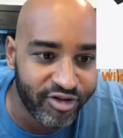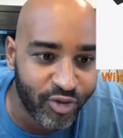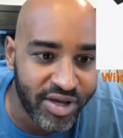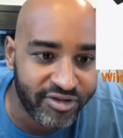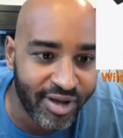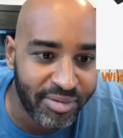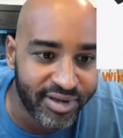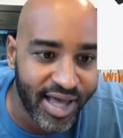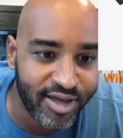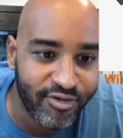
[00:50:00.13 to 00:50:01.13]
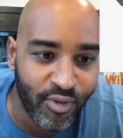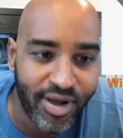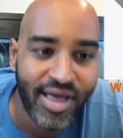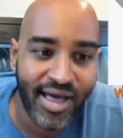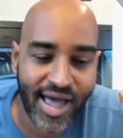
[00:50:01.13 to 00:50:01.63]
and tweaked some, but thank you for.
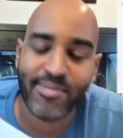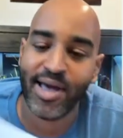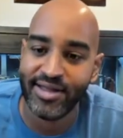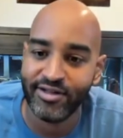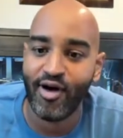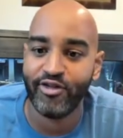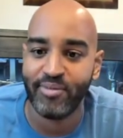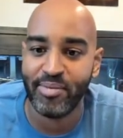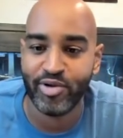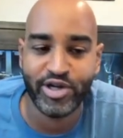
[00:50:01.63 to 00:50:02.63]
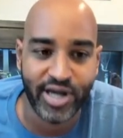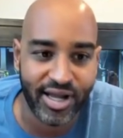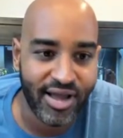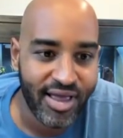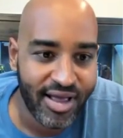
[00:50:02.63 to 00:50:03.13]
Hey, man, that's awesome. I appreciate
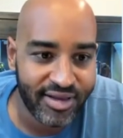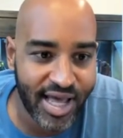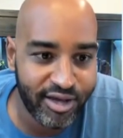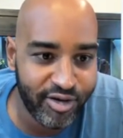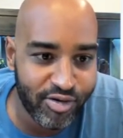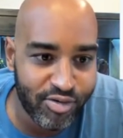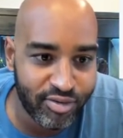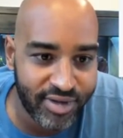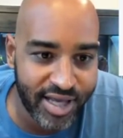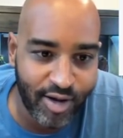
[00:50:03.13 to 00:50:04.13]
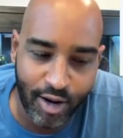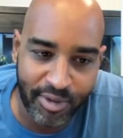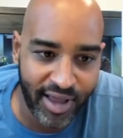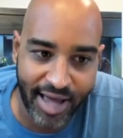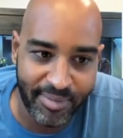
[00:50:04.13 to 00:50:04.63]
it. Thank you. Oh, I'm
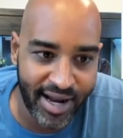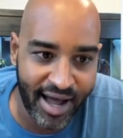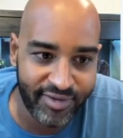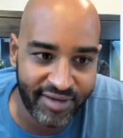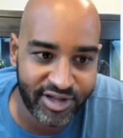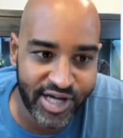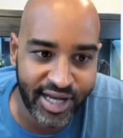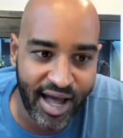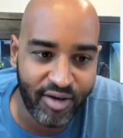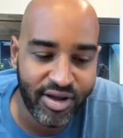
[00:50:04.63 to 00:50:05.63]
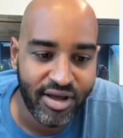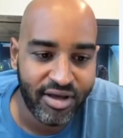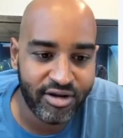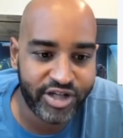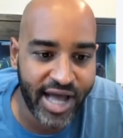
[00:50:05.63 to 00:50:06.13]
glad, man. I have to check out
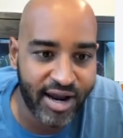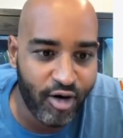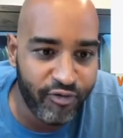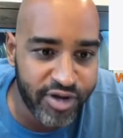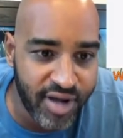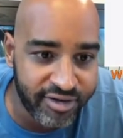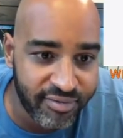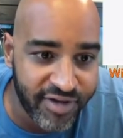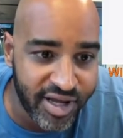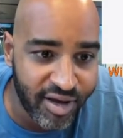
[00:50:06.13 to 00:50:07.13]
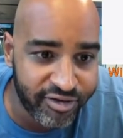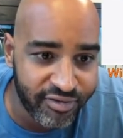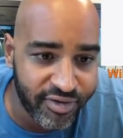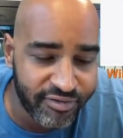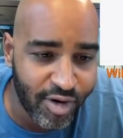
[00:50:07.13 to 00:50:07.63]
your channel. Hopefully you got some videos
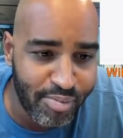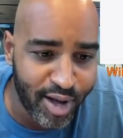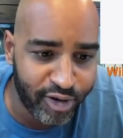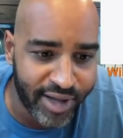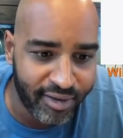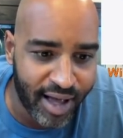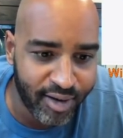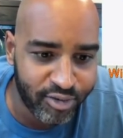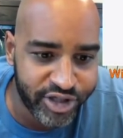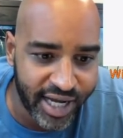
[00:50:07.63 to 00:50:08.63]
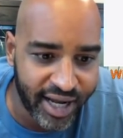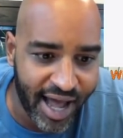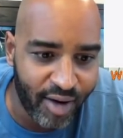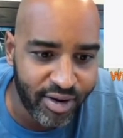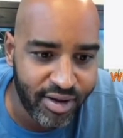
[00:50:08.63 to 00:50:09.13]
of your build. I'll go check it
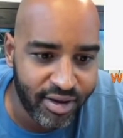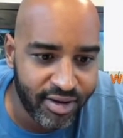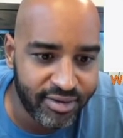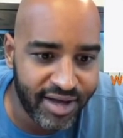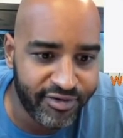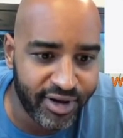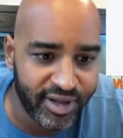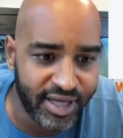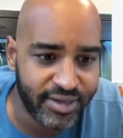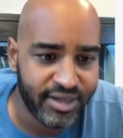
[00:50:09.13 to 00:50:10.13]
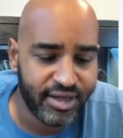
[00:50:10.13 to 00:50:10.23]
out. Definitely.